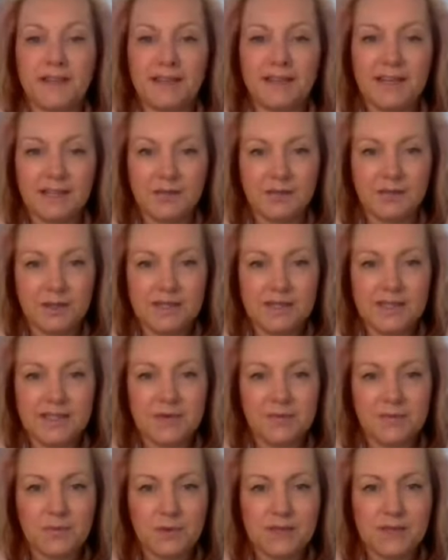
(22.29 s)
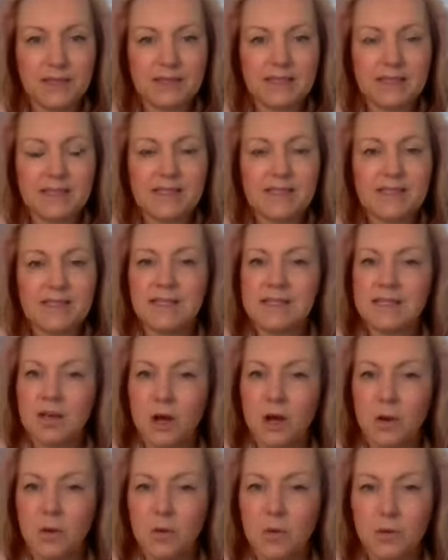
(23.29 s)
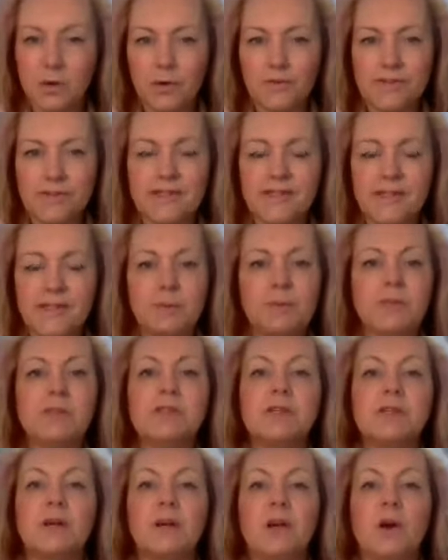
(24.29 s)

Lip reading: in recent weeks is this whole concept